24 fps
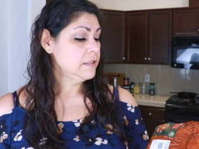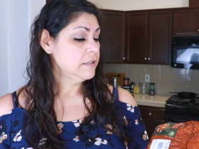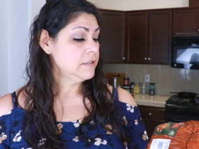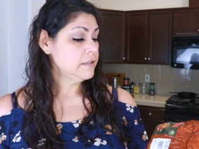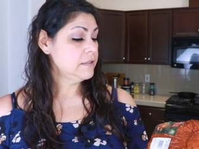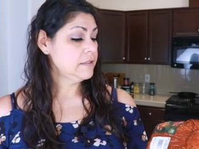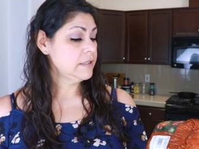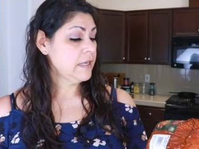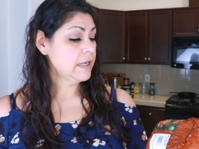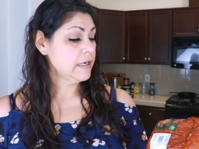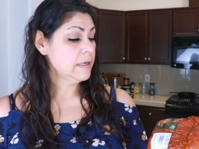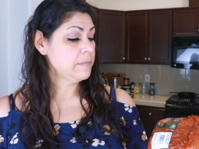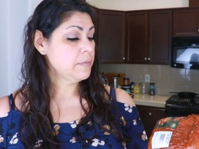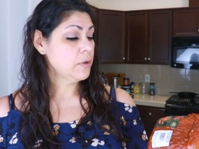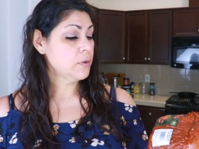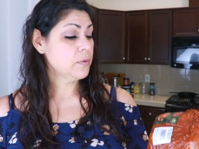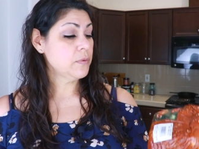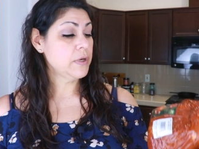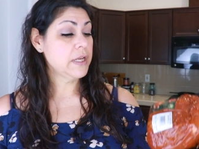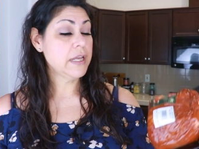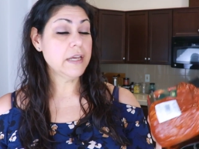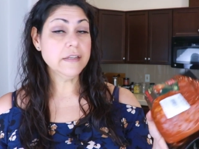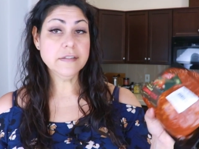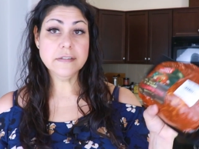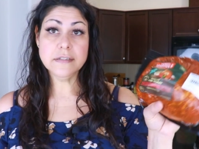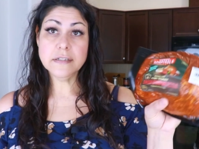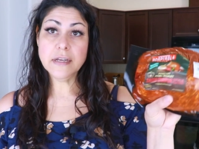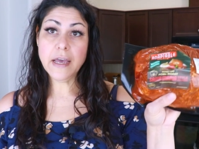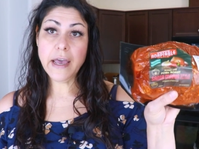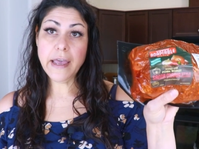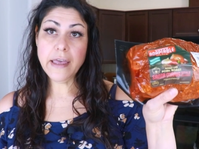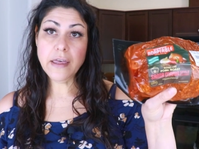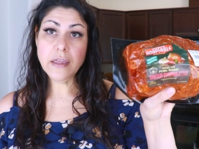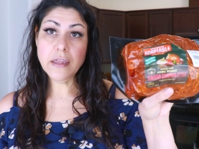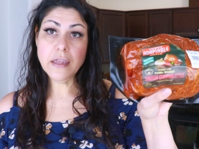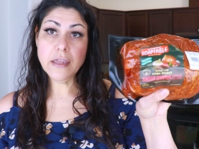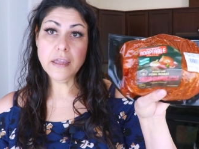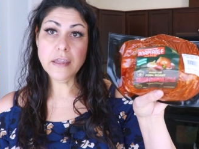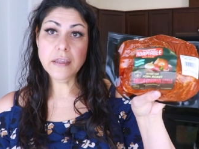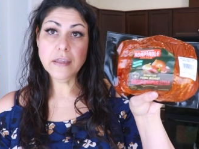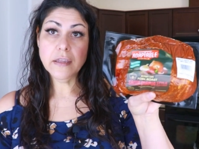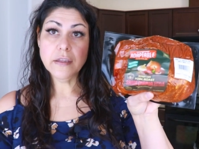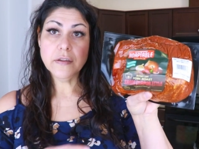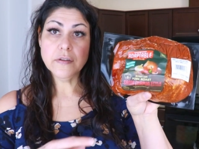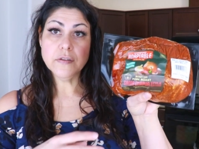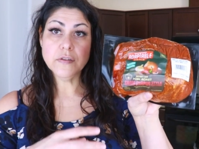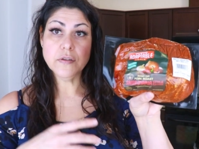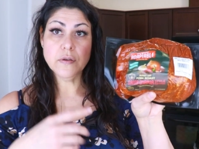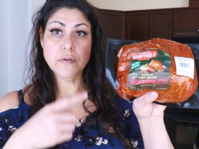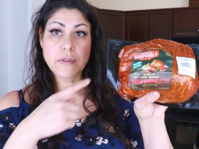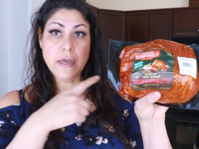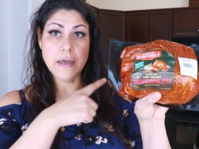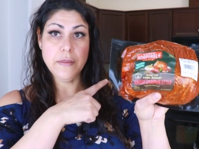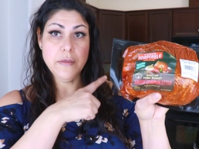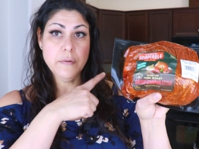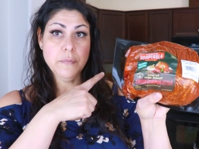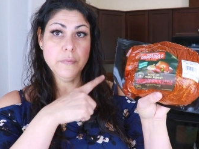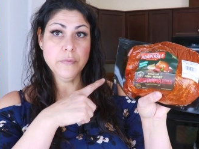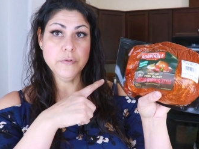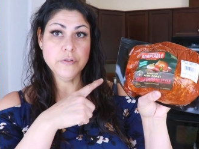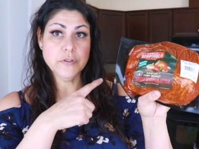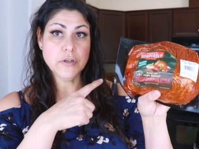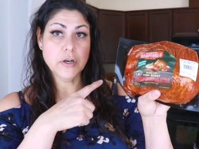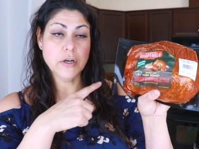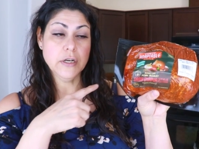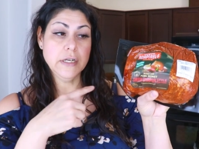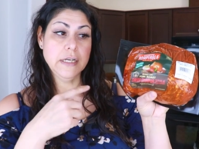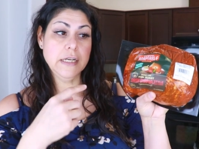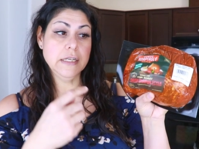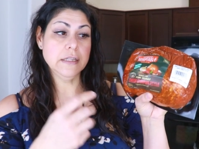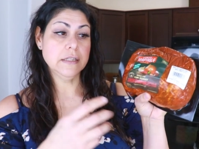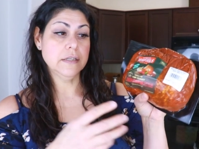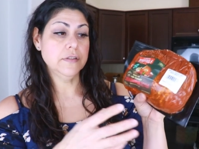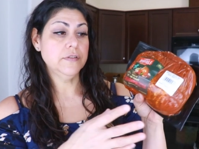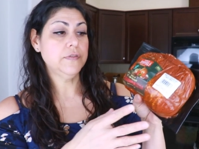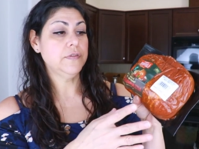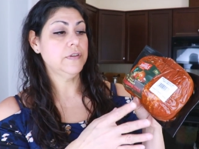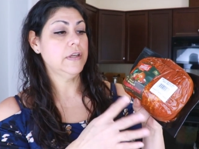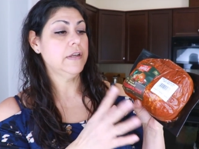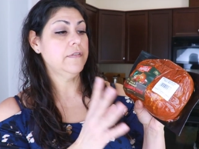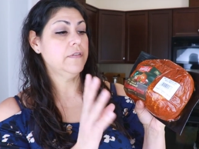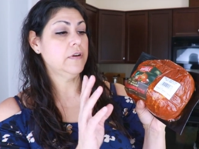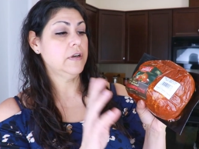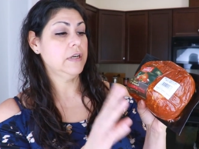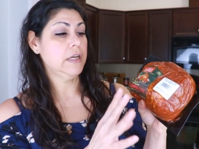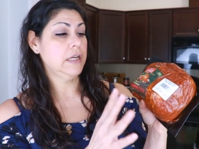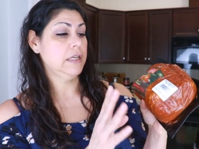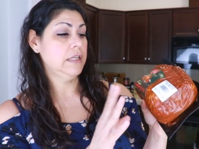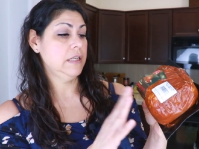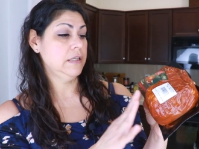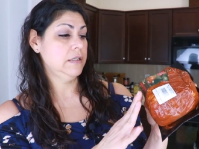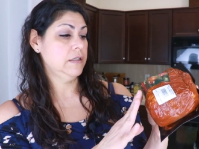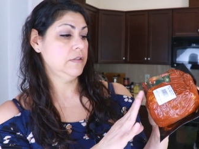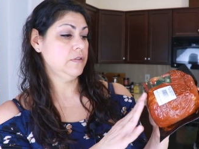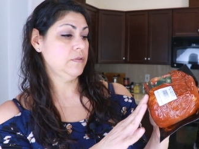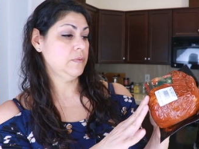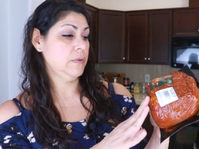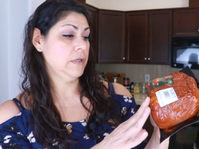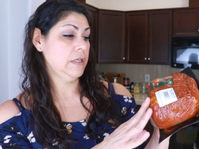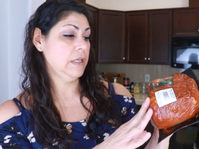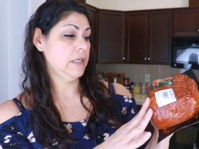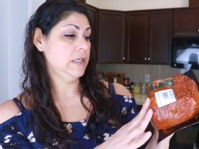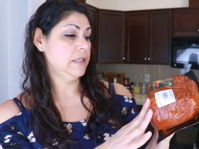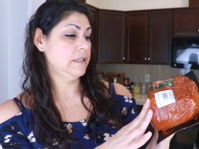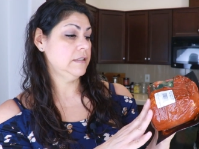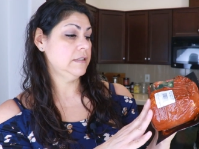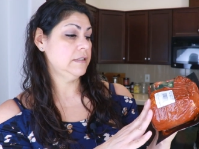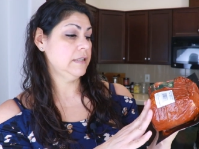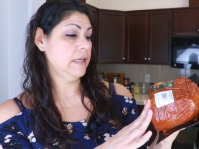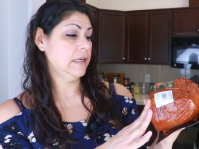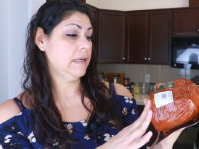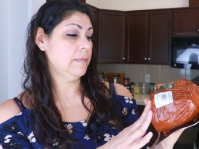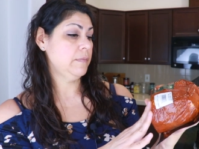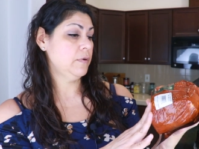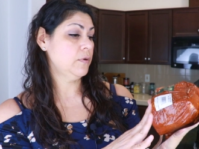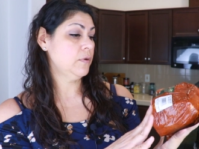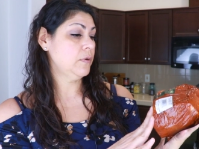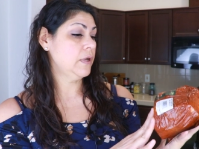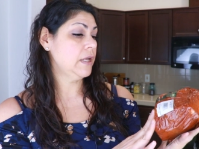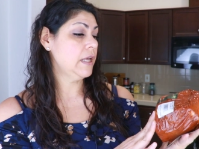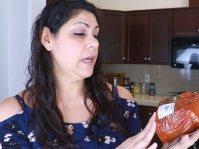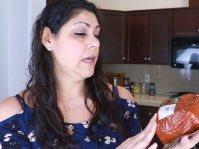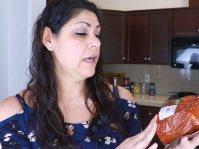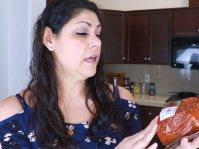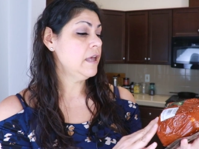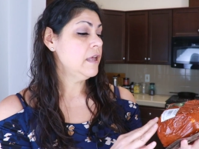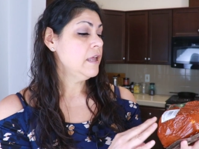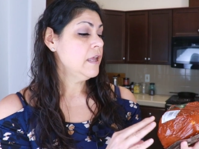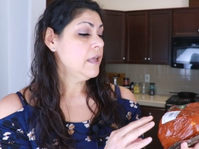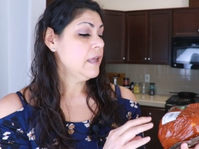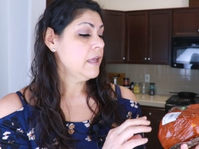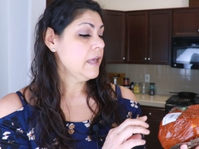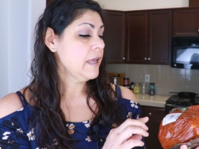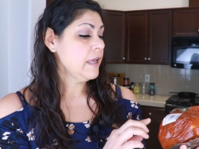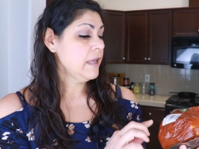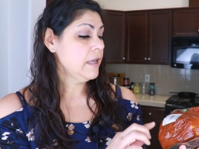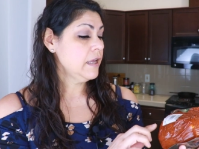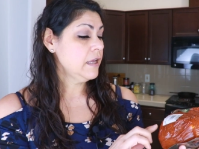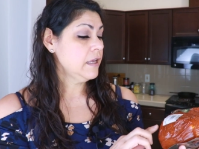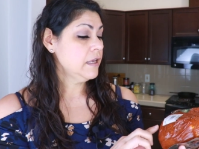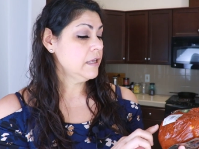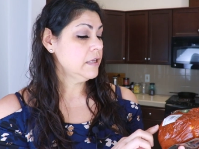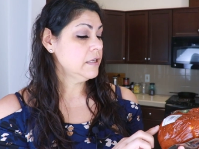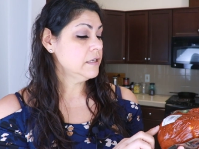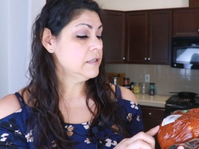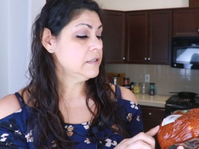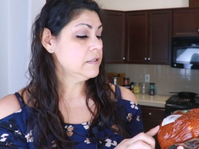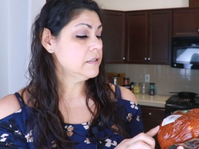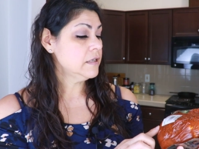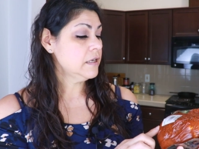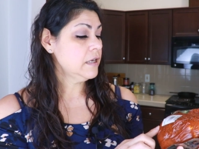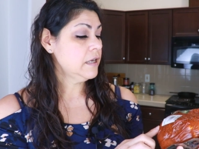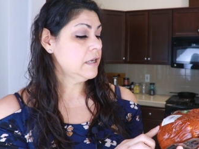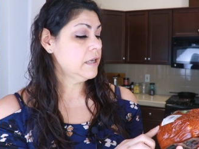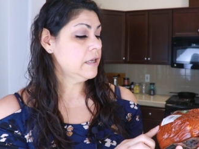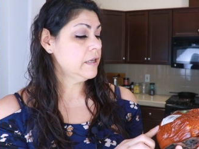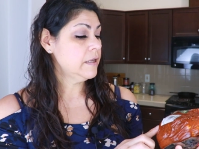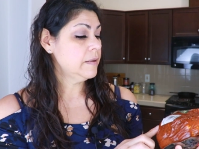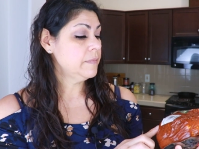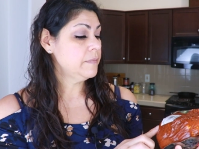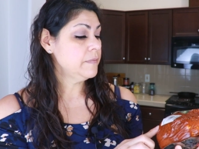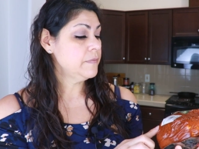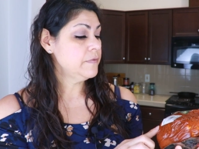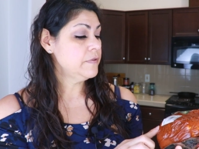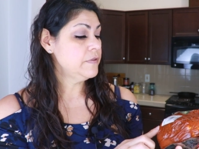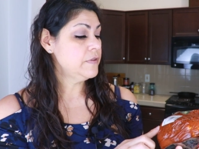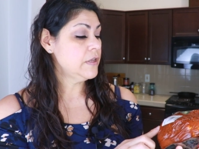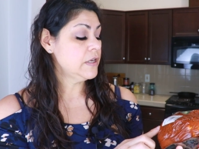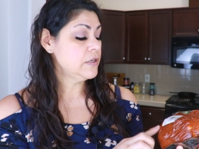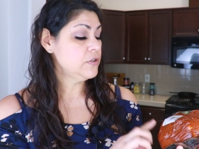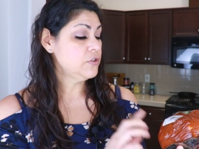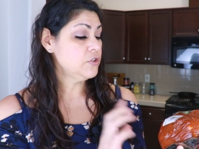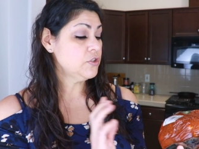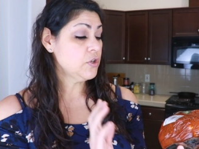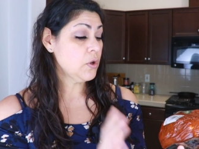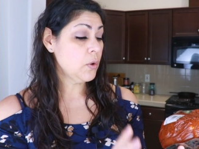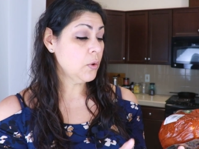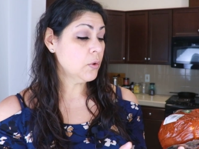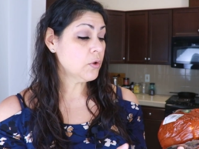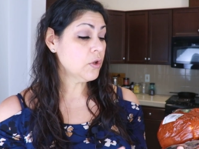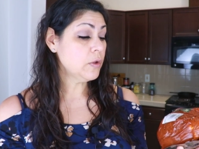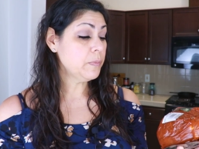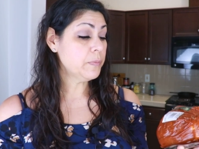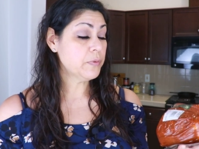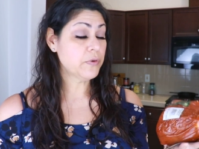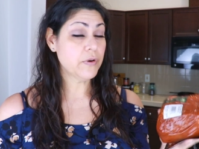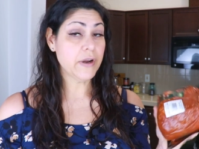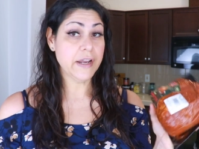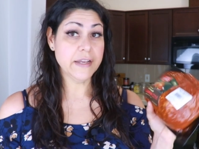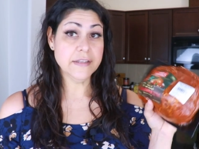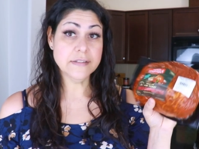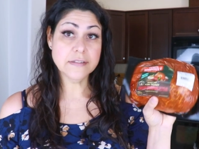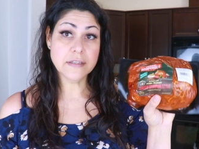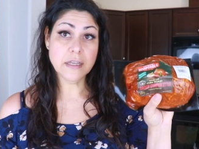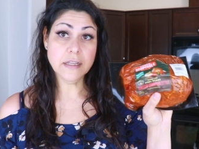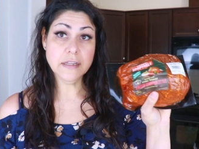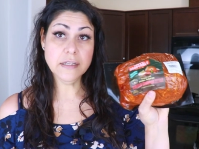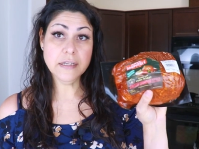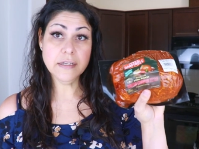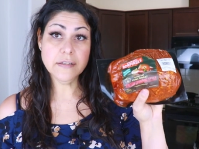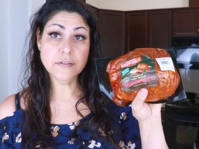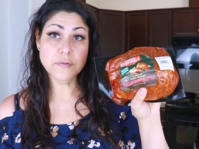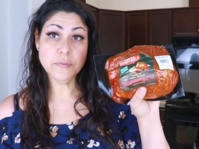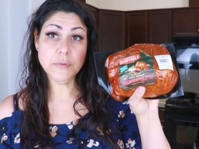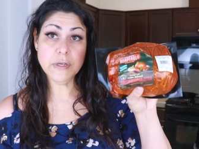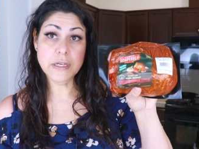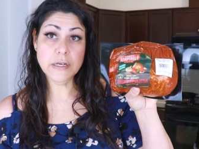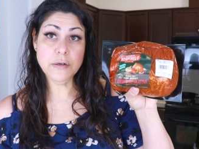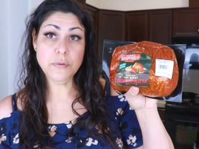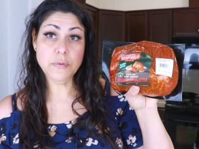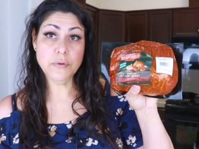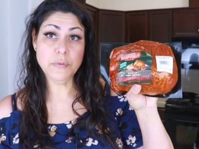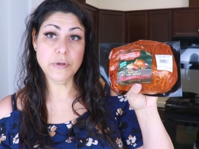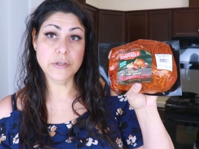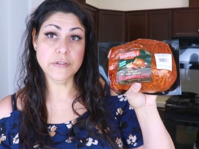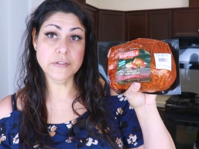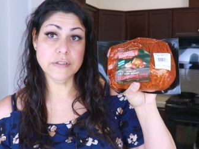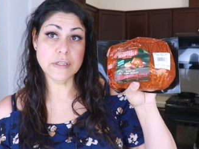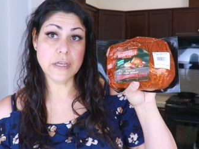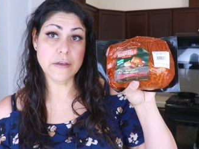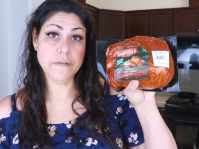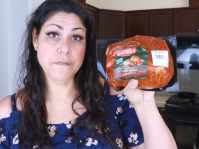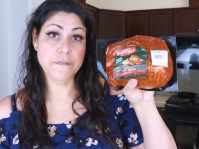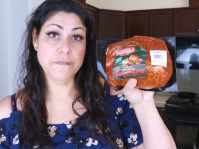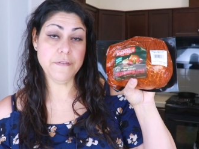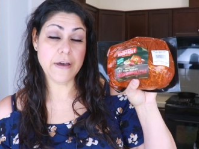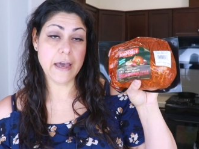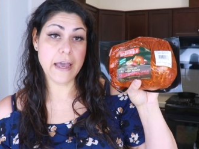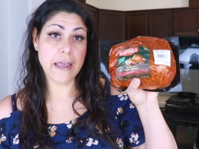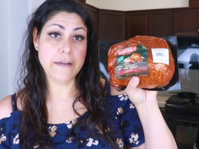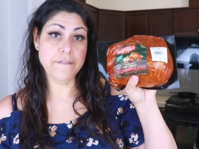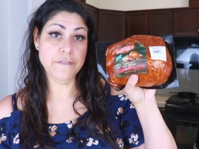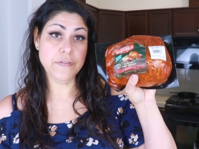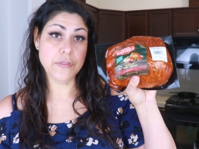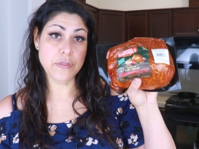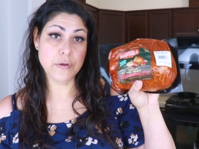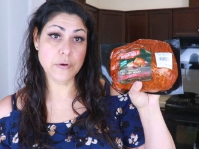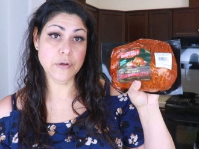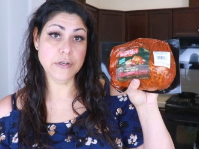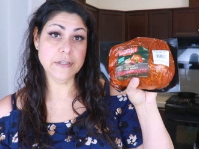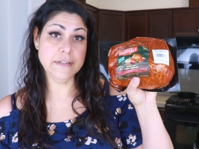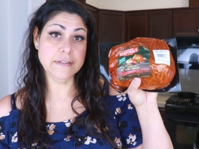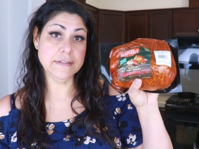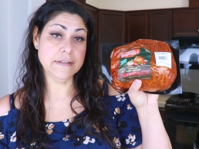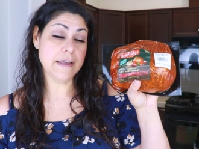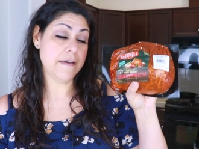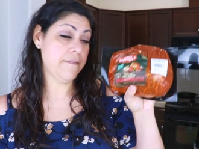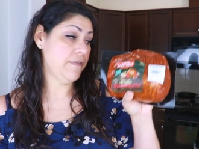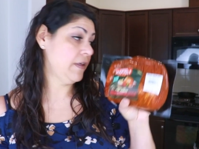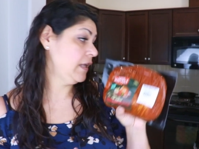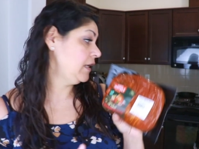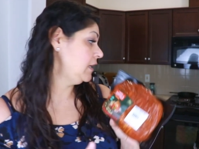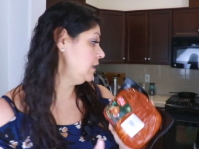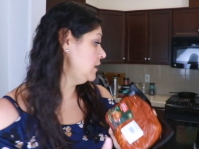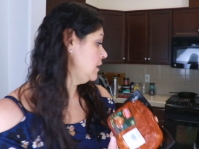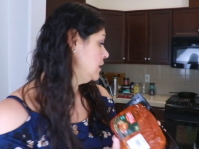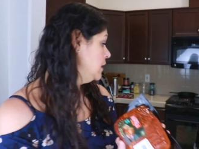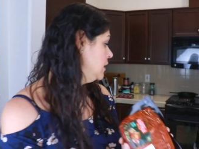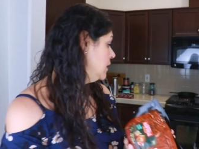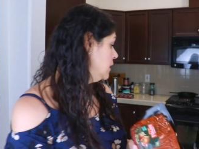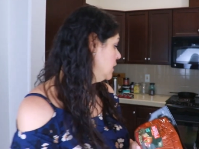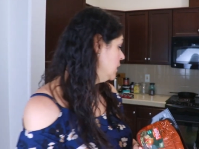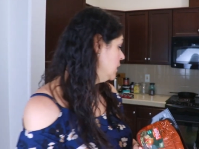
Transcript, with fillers: Santa Maria style. So the other one was carnitas flavored. And then this one is Santa Maria. And um, the total price on this one was 537